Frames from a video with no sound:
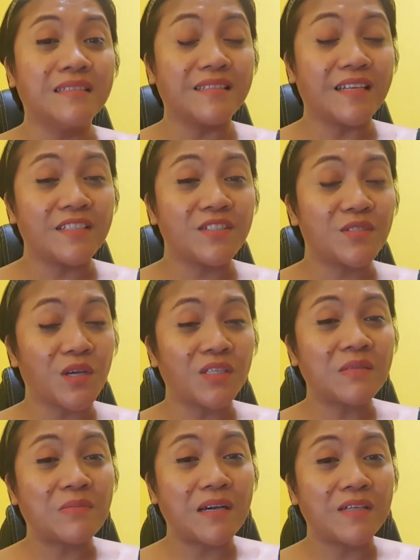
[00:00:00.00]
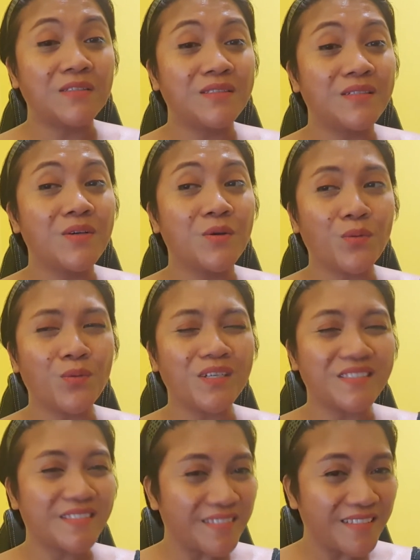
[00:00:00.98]
let's talk about
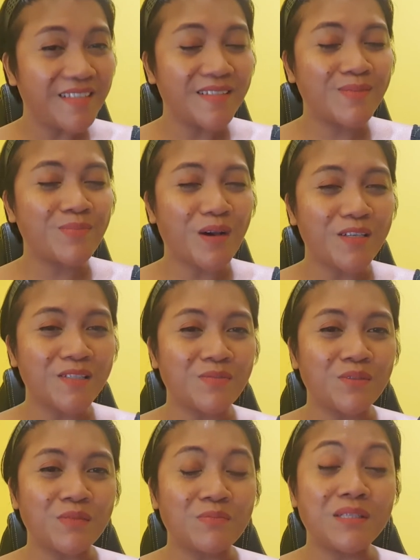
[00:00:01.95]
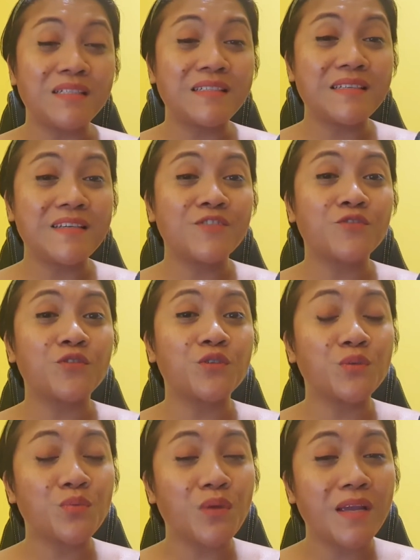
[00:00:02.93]
what these possible abilities or
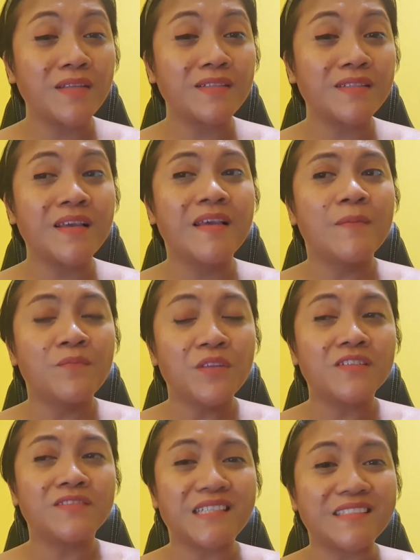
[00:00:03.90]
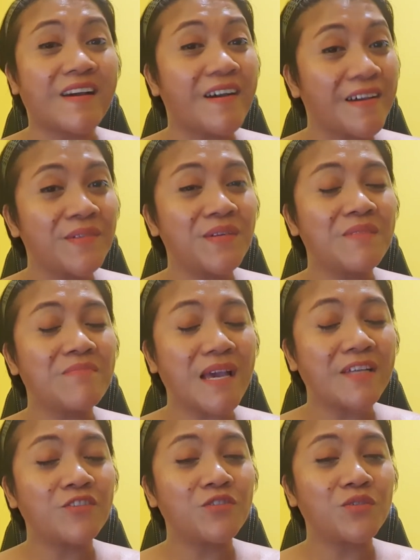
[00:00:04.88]
traits that hiring
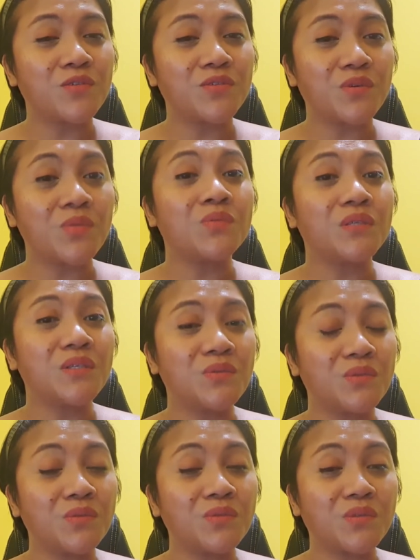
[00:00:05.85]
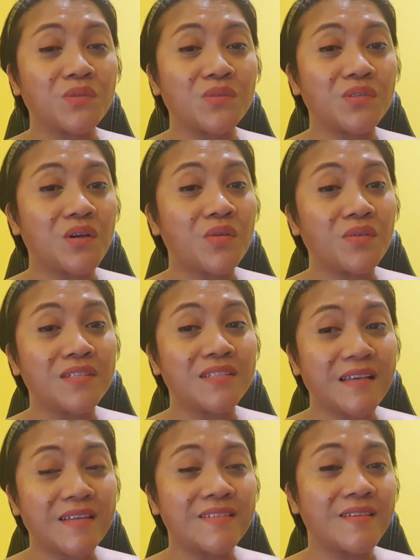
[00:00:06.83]
managers or recruiters are
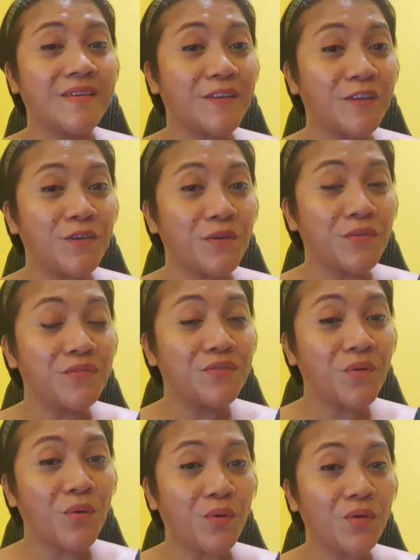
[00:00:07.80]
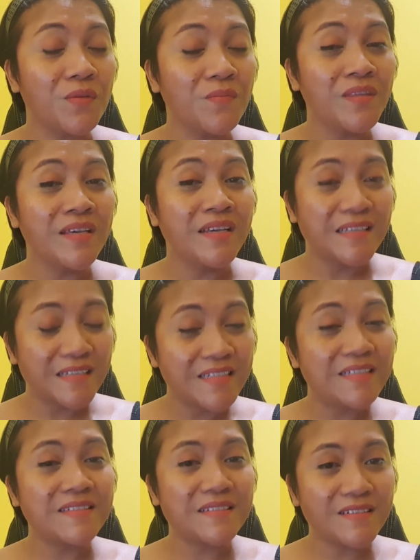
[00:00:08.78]
assessing you for
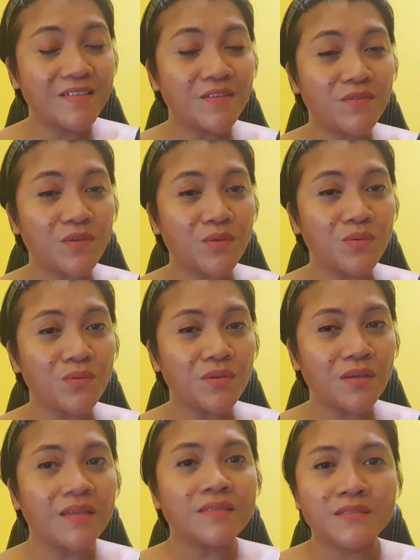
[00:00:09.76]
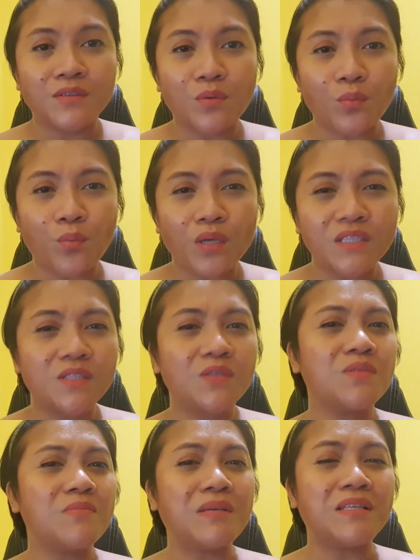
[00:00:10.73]
in an interview and what
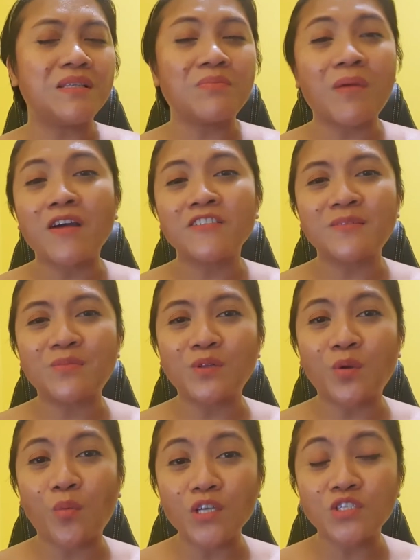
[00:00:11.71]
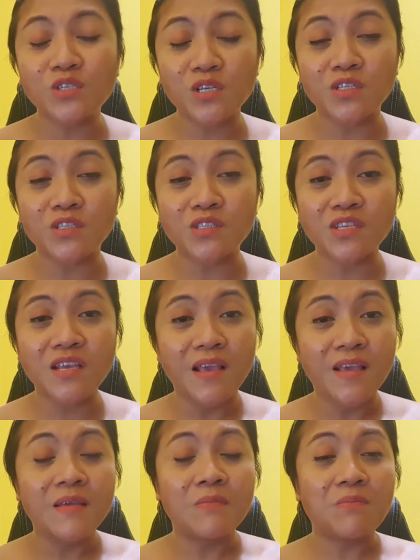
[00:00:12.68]
could be the possible questions
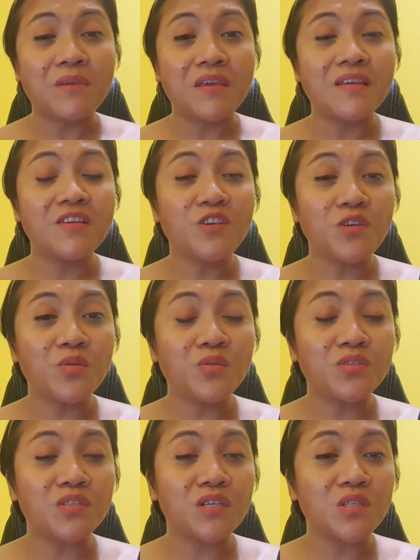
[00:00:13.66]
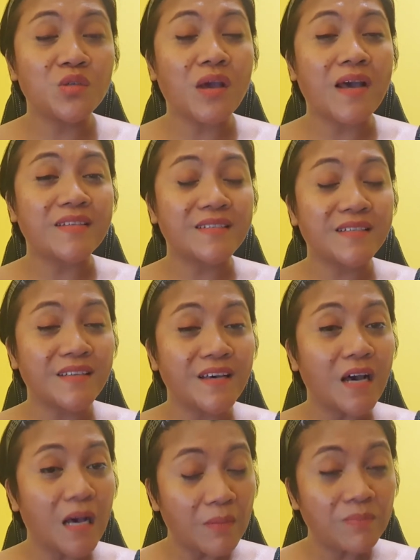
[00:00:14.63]
being used to ask
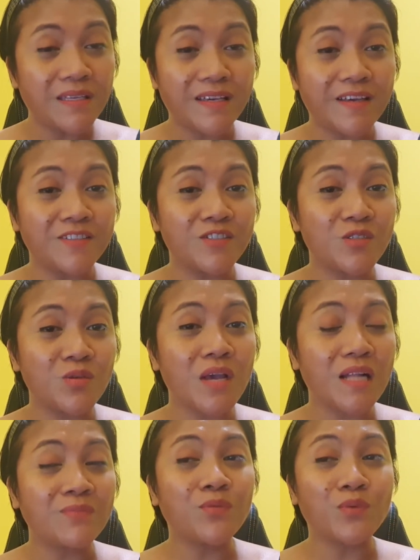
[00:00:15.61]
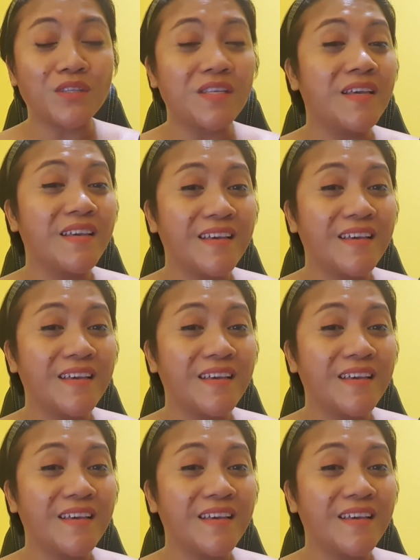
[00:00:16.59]
applicants to help with